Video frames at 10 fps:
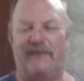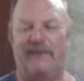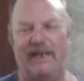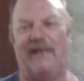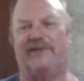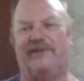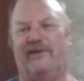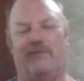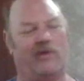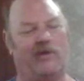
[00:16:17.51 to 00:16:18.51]
T-Dex,
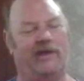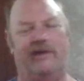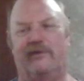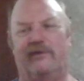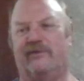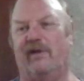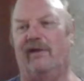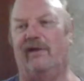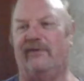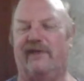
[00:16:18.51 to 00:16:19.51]
good morning to you as
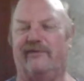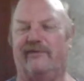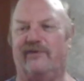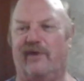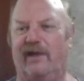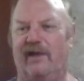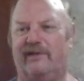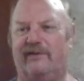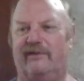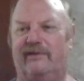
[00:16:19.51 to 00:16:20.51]
well. Thanks for joining us.